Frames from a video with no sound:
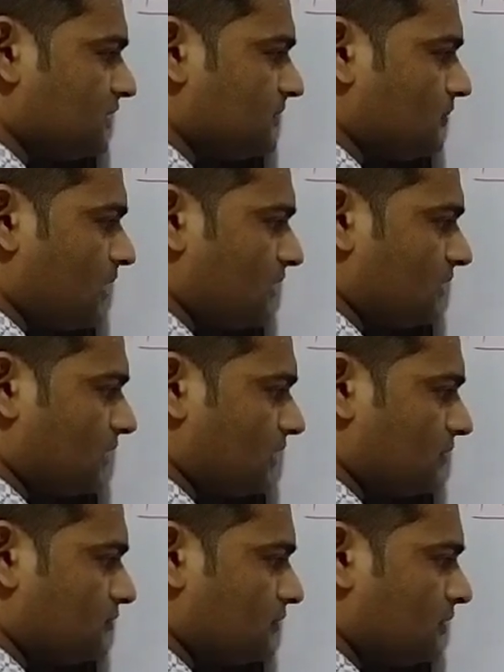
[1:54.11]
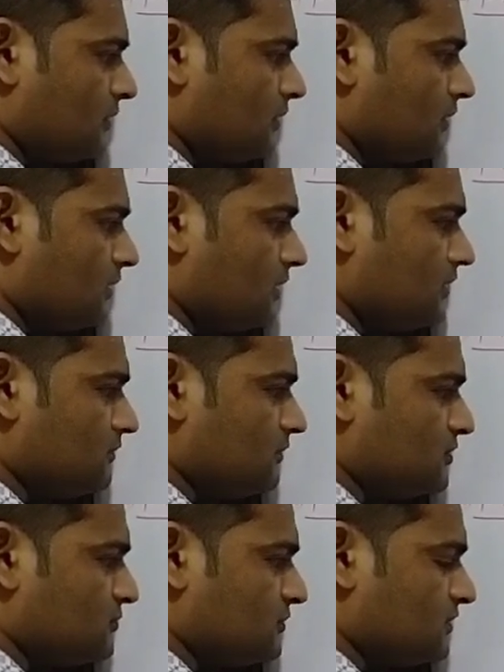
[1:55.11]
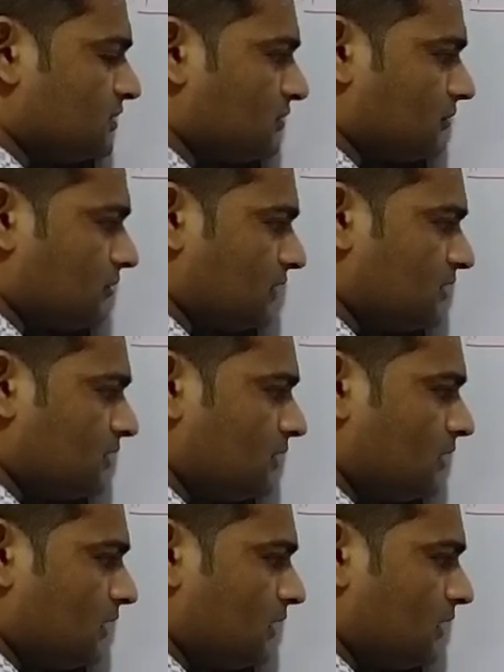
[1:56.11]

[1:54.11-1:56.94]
give one electron in between the chlorine,